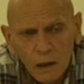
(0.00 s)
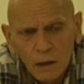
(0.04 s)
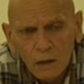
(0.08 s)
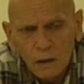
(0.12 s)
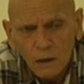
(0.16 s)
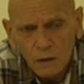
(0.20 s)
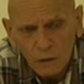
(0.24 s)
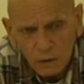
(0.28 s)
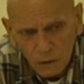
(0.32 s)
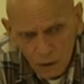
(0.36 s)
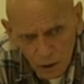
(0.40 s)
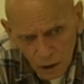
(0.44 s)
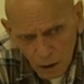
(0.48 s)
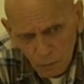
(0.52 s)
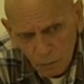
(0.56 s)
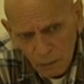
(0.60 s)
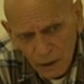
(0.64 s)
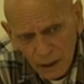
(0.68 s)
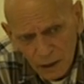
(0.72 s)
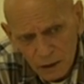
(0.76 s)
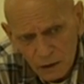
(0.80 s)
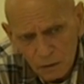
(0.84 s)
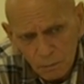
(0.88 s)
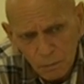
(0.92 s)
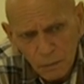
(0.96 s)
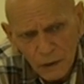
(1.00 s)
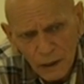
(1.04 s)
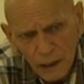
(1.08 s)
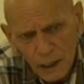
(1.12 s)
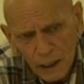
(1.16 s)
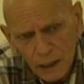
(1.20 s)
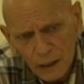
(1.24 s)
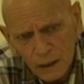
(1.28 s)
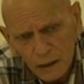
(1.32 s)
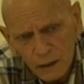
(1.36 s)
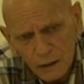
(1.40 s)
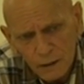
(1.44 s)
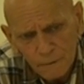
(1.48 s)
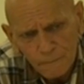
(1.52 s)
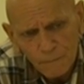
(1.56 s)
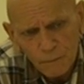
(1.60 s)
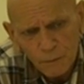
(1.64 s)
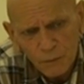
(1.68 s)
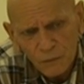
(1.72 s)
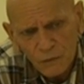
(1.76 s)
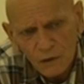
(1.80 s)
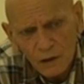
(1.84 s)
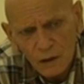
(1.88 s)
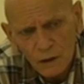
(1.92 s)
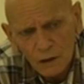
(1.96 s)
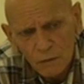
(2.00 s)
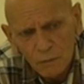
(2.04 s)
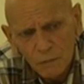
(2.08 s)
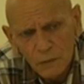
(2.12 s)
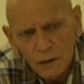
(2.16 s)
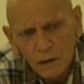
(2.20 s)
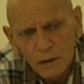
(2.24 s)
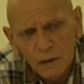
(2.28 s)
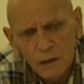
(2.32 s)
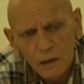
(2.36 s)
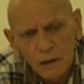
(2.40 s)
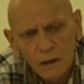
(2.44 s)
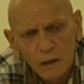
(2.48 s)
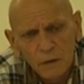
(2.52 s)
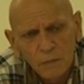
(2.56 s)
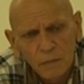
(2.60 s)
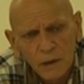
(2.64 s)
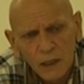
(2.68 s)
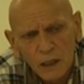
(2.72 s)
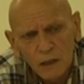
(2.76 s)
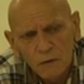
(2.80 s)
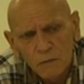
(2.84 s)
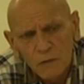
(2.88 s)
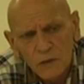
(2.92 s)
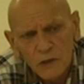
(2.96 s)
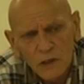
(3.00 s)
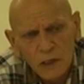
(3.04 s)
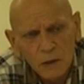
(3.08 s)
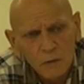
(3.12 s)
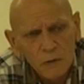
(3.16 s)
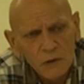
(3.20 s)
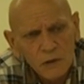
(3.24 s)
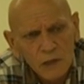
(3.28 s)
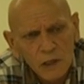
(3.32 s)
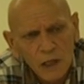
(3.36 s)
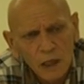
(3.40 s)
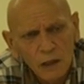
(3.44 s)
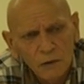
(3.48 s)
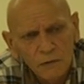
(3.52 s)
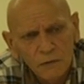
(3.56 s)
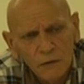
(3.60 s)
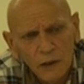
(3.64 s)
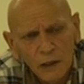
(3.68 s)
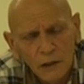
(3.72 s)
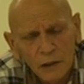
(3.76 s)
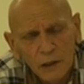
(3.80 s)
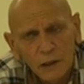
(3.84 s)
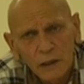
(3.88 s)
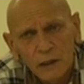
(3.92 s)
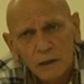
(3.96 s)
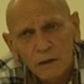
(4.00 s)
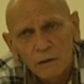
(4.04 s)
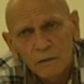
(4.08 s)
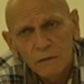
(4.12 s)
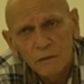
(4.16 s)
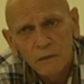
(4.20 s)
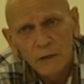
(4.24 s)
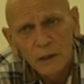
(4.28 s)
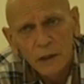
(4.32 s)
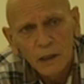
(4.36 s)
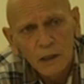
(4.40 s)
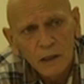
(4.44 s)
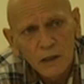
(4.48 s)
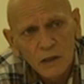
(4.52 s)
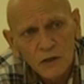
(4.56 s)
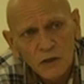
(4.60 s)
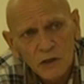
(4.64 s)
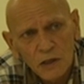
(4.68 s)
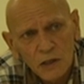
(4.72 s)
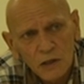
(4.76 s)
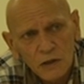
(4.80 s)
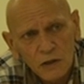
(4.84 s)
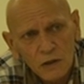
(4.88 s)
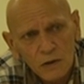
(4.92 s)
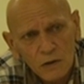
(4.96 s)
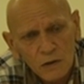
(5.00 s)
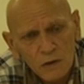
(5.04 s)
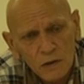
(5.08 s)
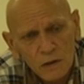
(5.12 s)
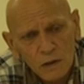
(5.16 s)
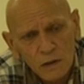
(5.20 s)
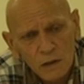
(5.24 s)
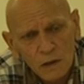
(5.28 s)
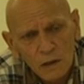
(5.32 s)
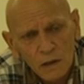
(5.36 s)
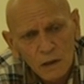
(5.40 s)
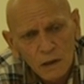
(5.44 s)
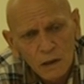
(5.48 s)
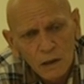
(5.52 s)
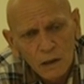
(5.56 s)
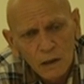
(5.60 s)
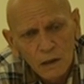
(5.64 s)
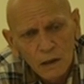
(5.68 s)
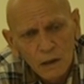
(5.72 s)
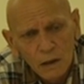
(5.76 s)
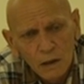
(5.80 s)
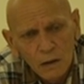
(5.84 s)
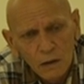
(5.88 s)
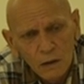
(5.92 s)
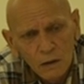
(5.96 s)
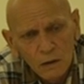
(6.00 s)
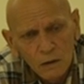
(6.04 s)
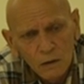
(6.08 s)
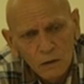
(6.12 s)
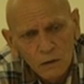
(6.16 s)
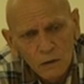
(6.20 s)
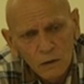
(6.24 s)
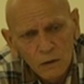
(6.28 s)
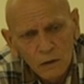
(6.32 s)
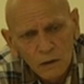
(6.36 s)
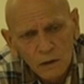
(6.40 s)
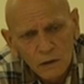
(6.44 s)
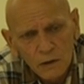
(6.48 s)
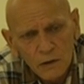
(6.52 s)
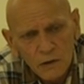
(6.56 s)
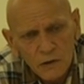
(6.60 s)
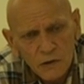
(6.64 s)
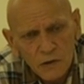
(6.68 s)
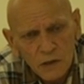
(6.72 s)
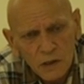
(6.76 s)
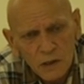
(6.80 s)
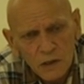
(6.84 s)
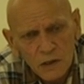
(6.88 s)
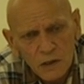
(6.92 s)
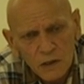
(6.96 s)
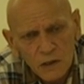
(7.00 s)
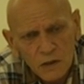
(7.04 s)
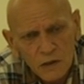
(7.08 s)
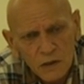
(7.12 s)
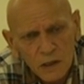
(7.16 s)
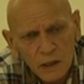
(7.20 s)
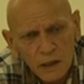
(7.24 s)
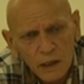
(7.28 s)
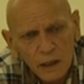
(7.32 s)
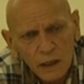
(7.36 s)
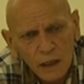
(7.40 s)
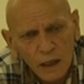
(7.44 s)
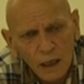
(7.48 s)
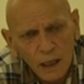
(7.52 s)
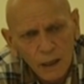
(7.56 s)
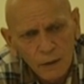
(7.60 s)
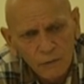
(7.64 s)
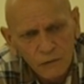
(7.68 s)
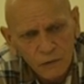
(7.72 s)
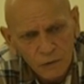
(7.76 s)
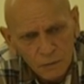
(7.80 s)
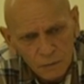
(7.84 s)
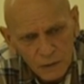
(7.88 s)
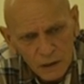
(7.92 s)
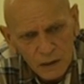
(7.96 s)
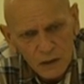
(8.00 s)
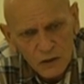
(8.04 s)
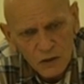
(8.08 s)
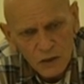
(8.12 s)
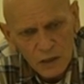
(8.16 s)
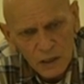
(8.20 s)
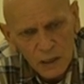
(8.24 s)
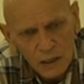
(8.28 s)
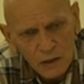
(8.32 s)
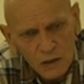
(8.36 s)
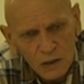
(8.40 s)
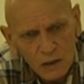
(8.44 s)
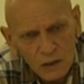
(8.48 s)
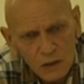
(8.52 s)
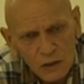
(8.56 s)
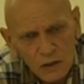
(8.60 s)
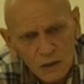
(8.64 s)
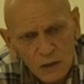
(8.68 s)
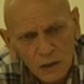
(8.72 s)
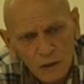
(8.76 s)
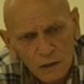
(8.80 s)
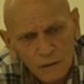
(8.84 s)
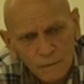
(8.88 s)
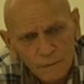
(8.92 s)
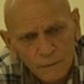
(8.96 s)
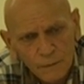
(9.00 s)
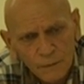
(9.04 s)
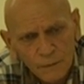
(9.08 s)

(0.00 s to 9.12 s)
The thing about the park, the big thing about it was there was no voting for any decisions. All the decisions there came from consensus.